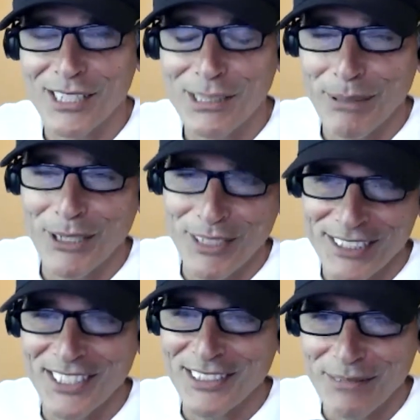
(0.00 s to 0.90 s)

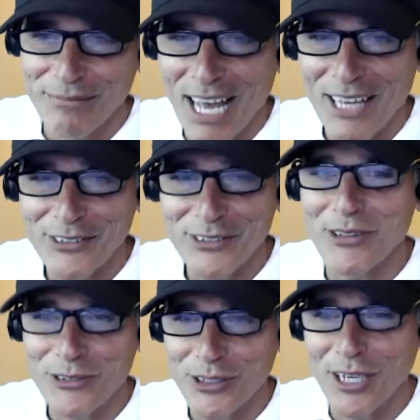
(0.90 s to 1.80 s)
experience doesn't matter, so
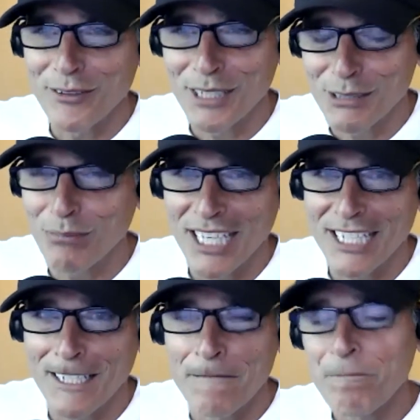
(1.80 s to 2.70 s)
they're trying to
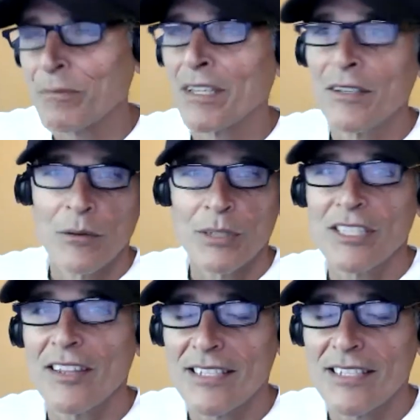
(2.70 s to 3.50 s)
explain it. We see the